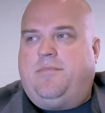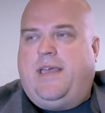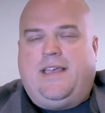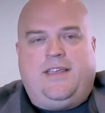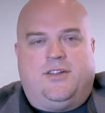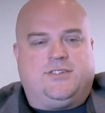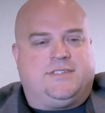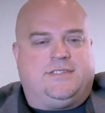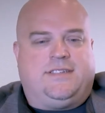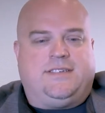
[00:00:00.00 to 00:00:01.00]
you know
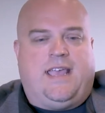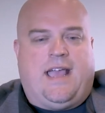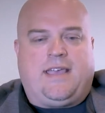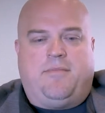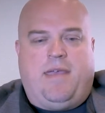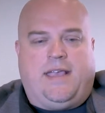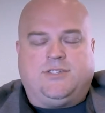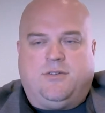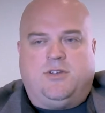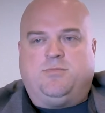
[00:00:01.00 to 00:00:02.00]
just saying I can make
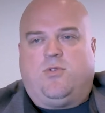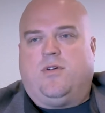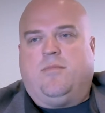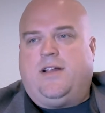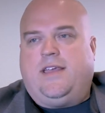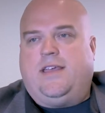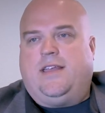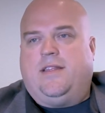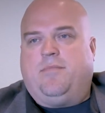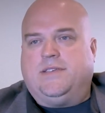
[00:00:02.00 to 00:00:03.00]
so much more money
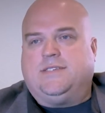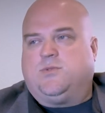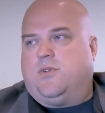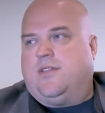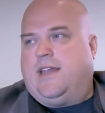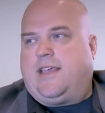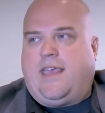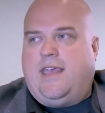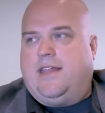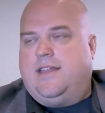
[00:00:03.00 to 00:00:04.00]
in the business world than I
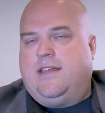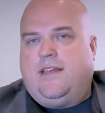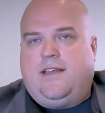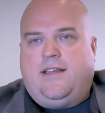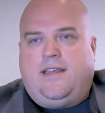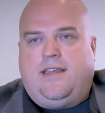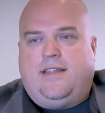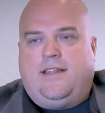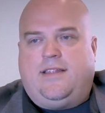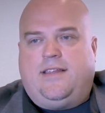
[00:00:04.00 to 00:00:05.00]
can mm-hmm.
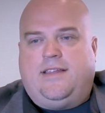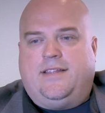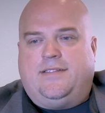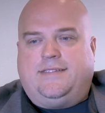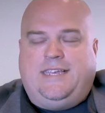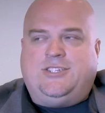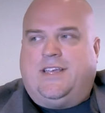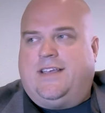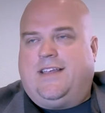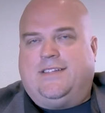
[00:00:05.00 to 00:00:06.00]
in in
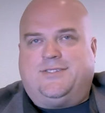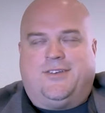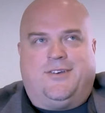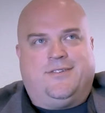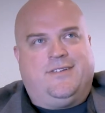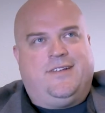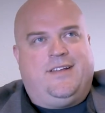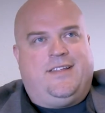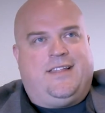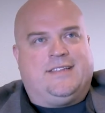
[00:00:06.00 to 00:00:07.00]
teaching and so
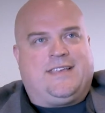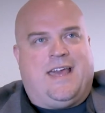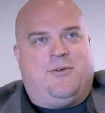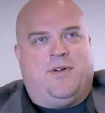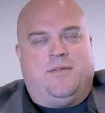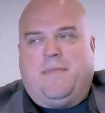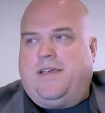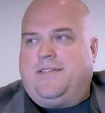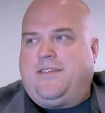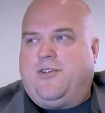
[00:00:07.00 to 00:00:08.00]
that's kind of where
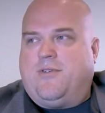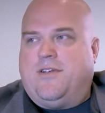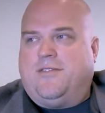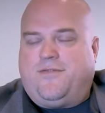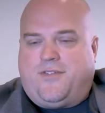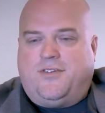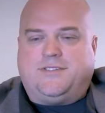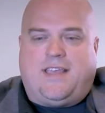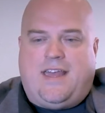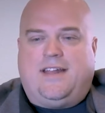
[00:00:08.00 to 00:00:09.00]
my career
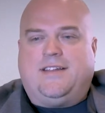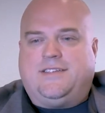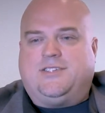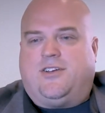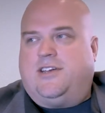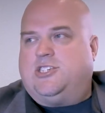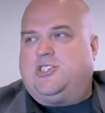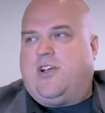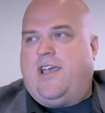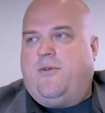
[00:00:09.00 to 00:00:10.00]
first kind of started to
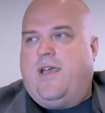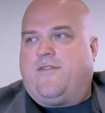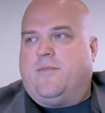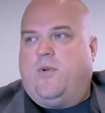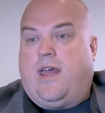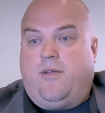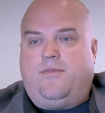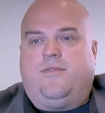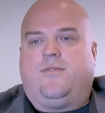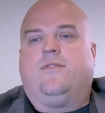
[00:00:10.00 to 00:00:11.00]
stray away from what I
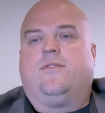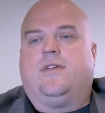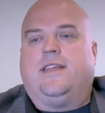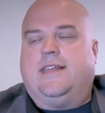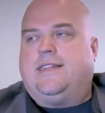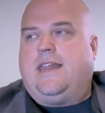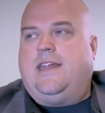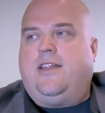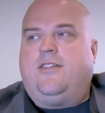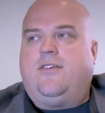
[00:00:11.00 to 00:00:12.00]
really
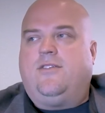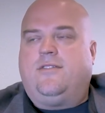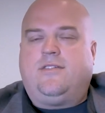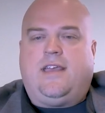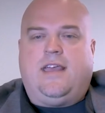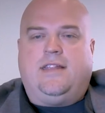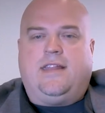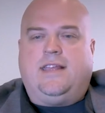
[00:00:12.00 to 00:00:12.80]
intended to do mm-hmm. and,